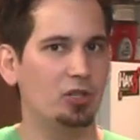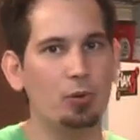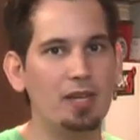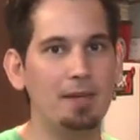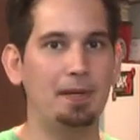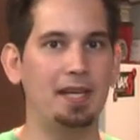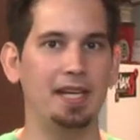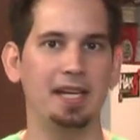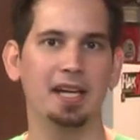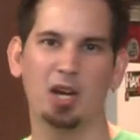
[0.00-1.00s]

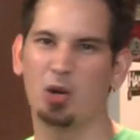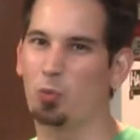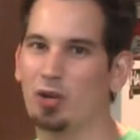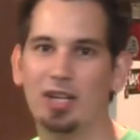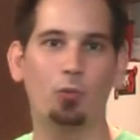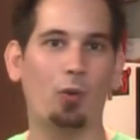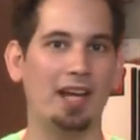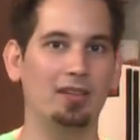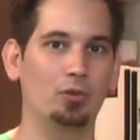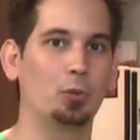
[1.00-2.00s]
UDP
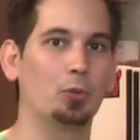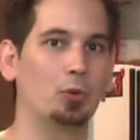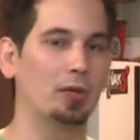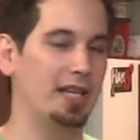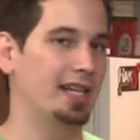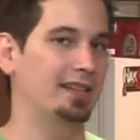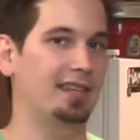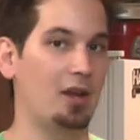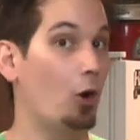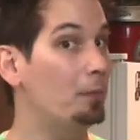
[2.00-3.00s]
read-write tool.
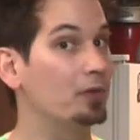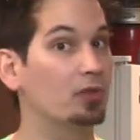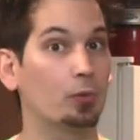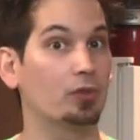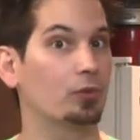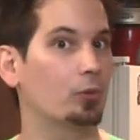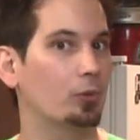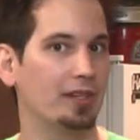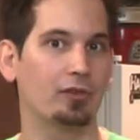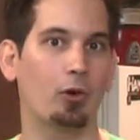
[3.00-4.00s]
It's an open source
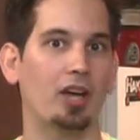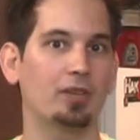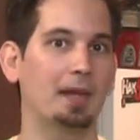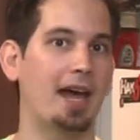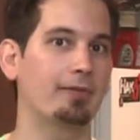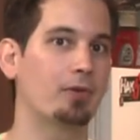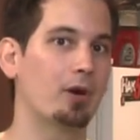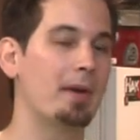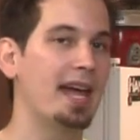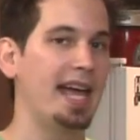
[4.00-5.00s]
tool, it's
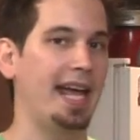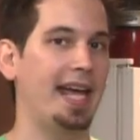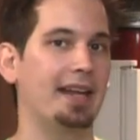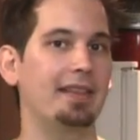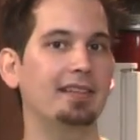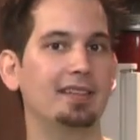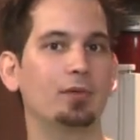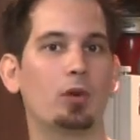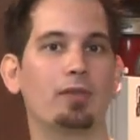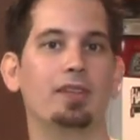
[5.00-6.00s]
cross-platform, and this
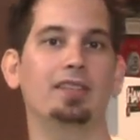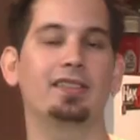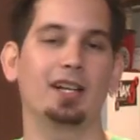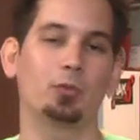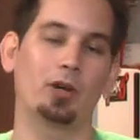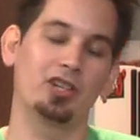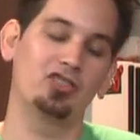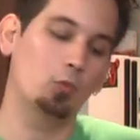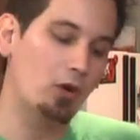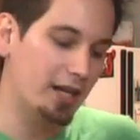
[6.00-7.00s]
is one of these things where I
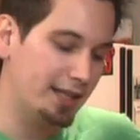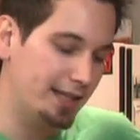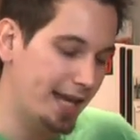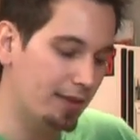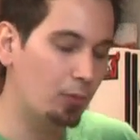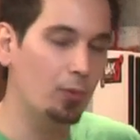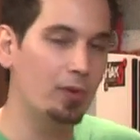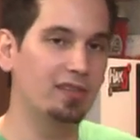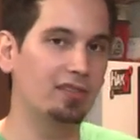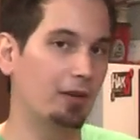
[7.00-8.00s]
just want to get through
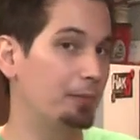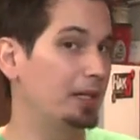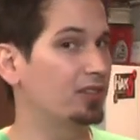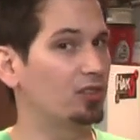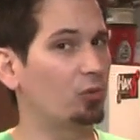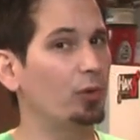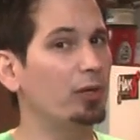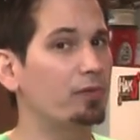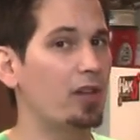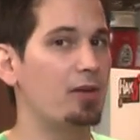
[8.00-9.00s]
this stuff because it's a
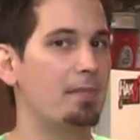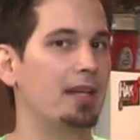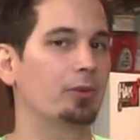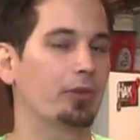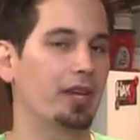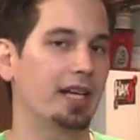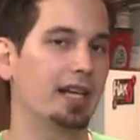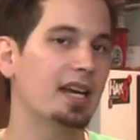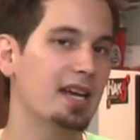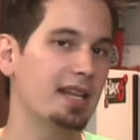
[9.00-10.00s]
real fundamental
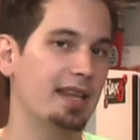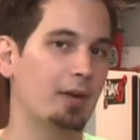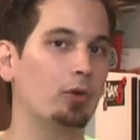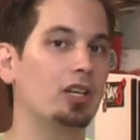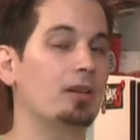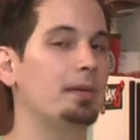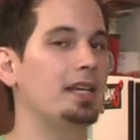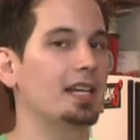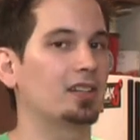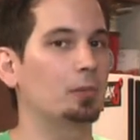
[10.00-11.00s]
thing that we're going to
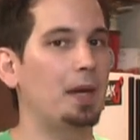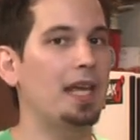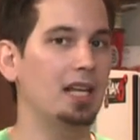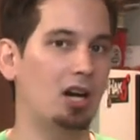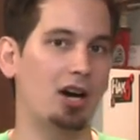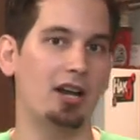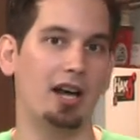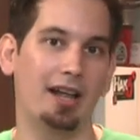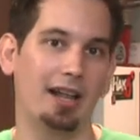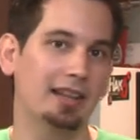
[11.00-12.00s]
be expanding on
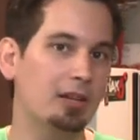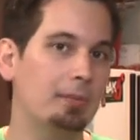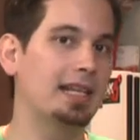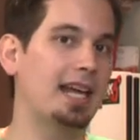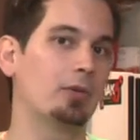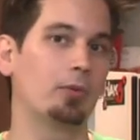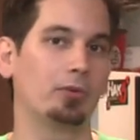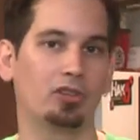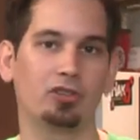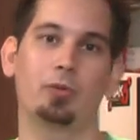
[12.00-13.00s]
a little bit later when
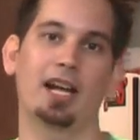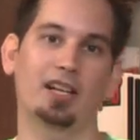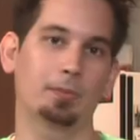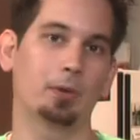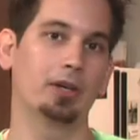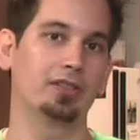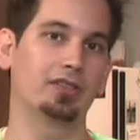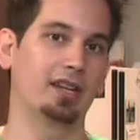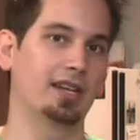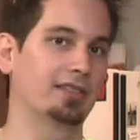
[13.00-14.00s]
we start doing
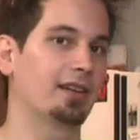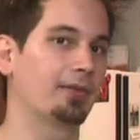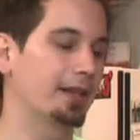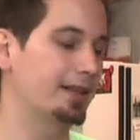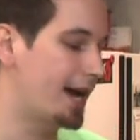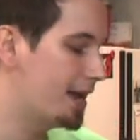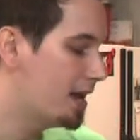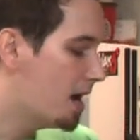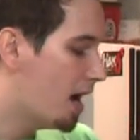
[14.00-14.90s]
exploits and stuff like that.